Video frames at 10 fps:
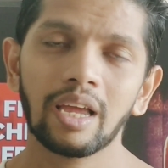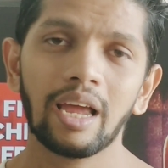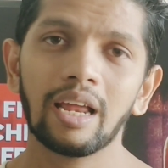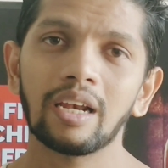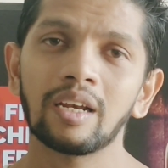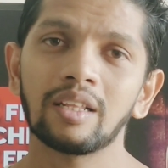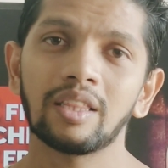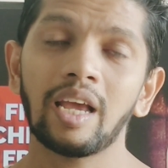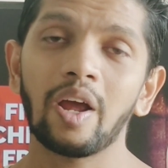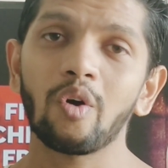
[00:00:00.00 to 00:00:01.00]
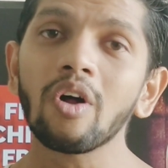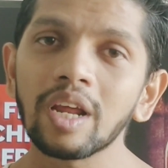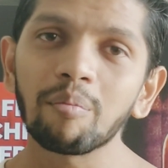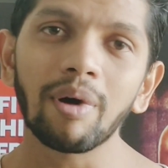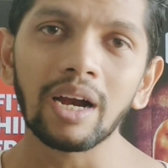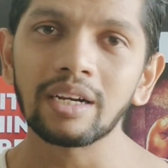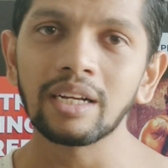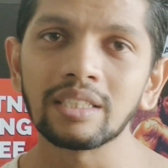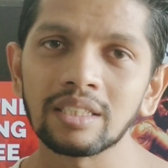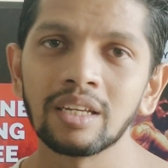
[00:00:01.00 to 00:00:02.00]
And the ironic part
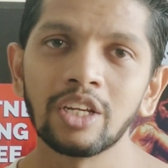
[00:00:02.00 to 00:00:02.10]
is,